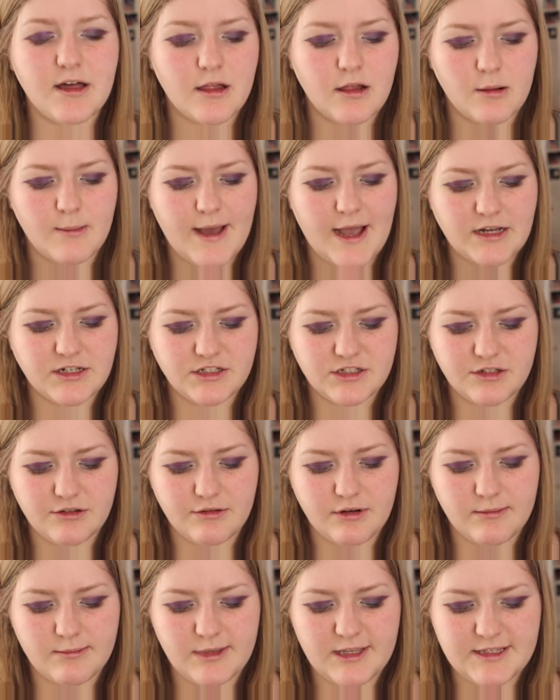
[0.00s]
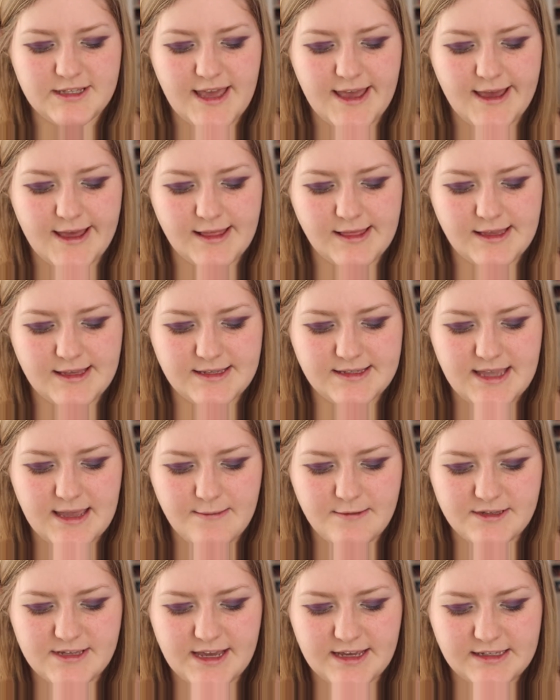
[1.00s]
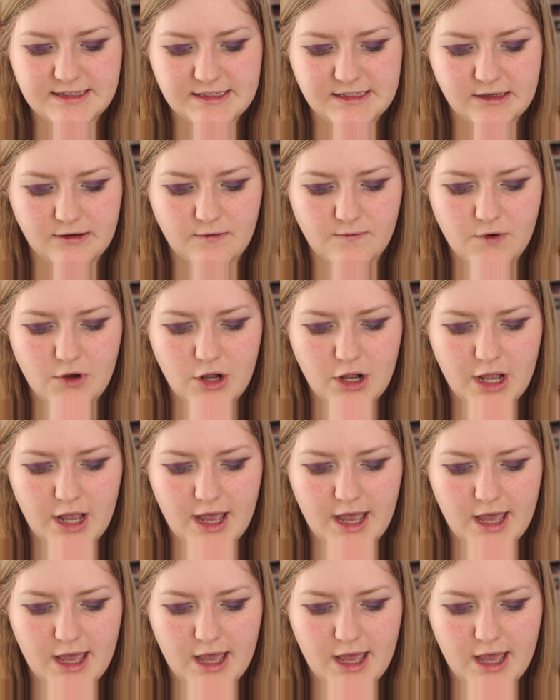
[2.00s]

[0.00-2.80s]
color, I'm actually going to be taking the same exact silver,